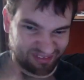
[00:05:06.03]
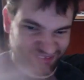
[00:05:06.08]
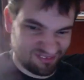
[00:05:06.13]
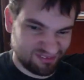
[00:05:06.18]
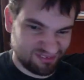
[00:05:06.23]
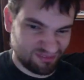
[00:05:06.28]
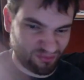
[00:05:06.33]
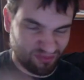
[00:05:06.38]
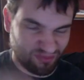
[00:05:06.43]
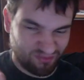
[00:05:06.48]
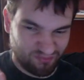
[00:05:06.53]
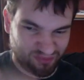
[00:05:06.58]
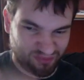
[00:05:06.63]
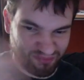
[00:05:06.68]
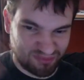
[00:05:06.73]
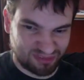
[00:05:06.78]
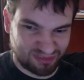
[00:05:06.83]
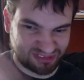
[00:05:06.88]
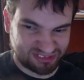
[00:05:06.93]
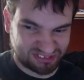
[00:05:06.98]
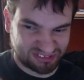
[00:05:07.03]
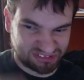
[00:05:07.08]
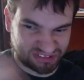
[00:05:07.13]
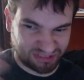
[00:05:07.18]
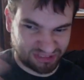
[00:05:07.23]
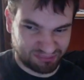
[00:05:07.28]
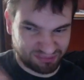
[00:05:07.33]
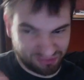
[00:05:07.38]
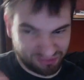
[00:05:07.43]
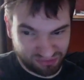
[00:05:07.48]
when Beerus and
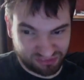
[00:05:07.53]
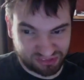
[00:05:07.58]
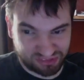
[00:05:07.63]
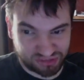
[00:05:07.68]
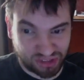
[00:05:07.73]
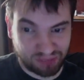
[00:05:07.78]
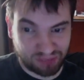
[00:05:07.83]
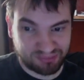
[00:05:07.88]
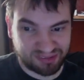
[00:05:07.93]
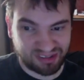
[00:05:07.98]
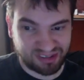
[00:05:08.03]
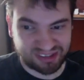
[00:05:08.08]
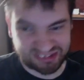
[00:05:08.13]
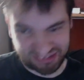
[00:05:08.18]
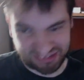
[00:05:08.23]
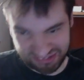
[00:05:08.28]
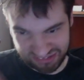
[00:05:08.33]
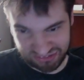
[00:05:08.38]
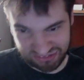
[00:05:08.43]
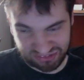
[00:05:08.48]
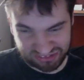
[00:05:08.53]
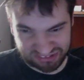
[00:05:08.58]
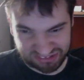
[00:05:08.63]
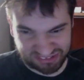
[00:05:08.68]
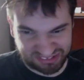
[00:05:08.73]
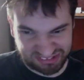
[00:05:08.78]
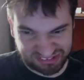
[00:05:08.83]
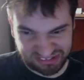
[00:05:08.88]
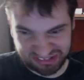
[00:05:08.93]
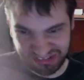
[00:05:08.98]
Champa took the job of Gods and Destruction,
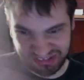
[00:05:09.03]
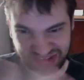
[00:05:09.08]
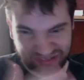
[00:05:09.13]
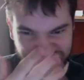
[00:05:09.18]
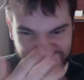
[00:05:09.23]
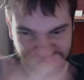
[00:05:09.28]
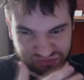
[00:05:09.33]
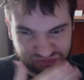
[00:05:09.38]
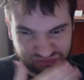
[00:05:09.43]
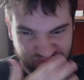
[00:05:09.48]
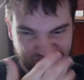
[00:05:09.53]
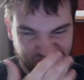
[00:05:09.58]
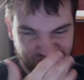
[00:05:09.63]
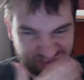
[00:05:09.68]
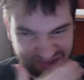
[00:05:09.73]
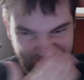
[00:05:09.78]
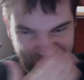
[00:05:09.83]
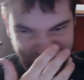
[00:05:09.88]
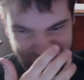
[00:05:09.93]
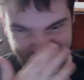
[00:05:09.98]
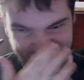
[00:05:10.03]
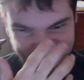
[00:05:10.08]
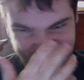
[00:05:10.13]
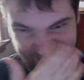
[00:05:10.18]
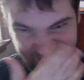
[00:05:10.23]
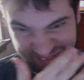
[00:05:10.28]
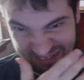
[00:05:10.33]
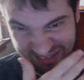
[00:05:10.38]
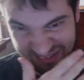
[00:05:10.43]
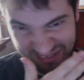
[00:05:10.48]
that they just kind of they
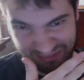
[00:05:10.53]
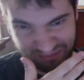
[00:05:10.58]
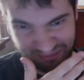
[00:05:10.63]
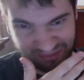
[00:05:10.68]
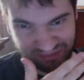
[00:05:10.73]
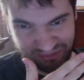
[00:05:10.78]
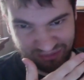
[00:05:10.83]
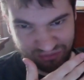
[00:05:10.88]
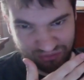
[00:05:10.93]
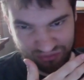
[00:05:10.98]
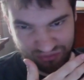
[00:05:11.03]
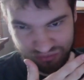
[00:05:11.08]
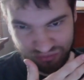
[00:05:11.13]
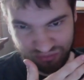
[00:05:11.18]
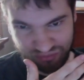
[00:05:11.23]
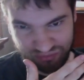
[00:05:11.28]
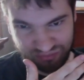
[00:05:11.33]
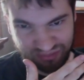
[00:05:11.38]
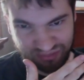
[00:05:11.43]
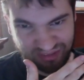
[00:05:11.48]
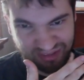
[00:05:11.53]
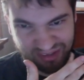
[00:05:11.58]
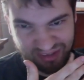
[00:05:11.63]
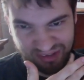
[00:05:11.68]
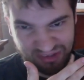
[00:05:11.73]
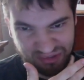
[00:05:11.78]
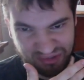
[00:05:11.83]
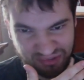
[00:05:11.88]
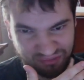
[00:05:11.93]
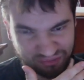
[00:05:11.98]
did some kind
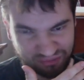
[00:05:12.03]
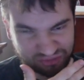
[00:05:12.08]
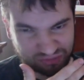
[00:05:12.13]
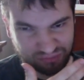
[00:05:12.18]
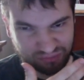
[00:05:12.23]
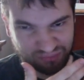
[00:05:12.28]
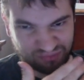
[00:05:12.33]
of universal